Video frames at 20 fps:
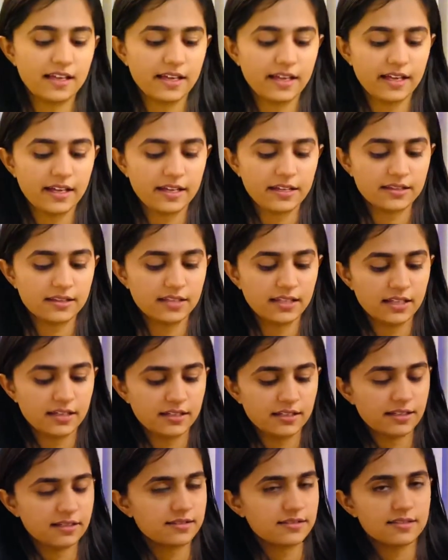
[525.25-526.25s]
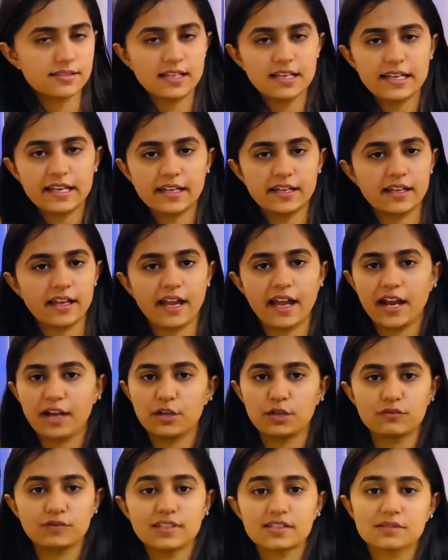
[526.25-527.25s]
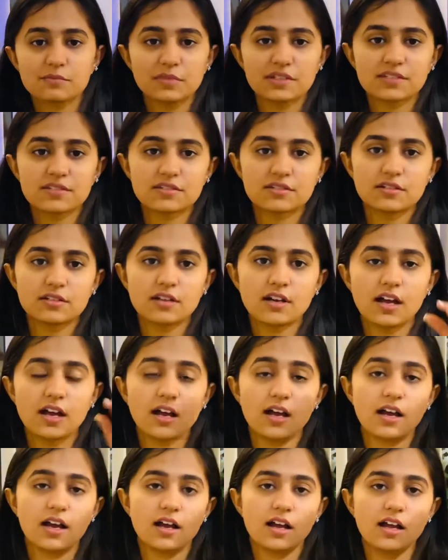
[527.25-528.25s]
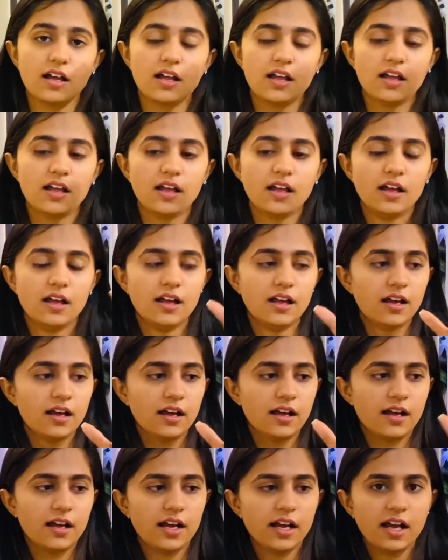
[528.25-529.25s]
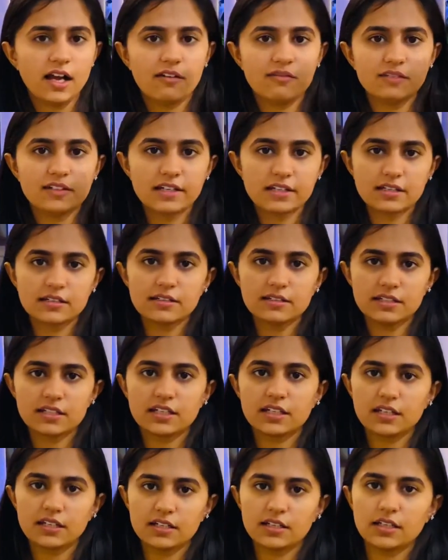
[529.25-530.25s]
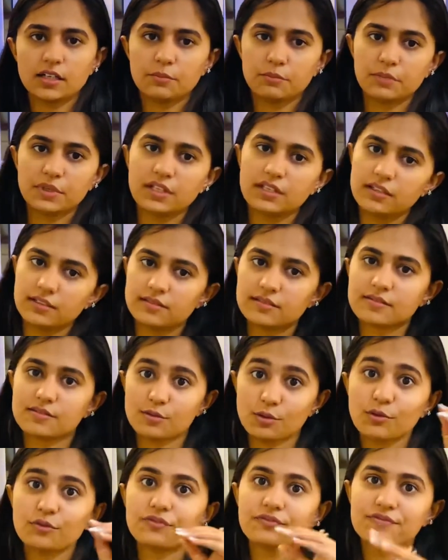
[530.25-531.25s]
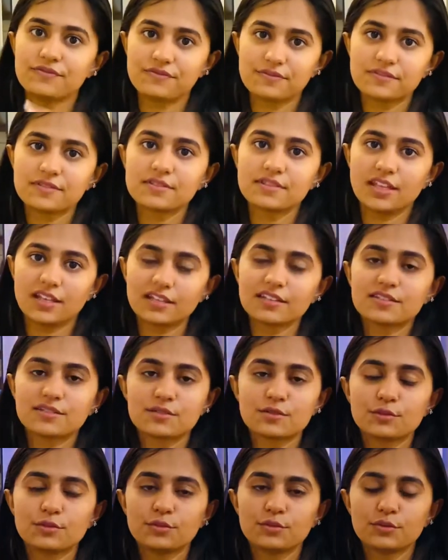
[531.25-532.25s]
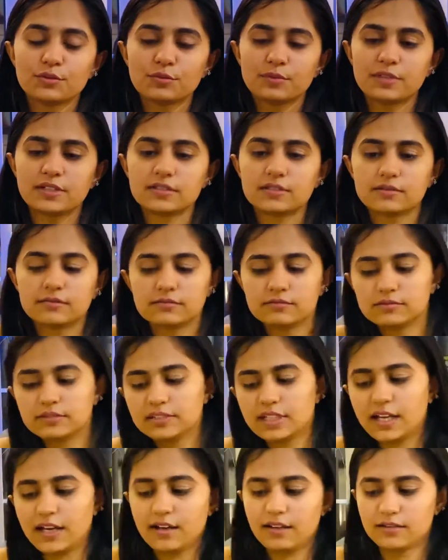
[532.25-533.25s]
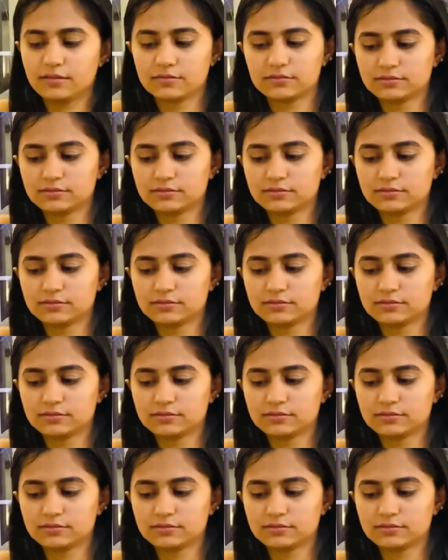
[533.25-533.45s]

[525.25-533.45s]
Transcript: And then this is the like end of the semester. I have literally a millions of things to do, but yeah.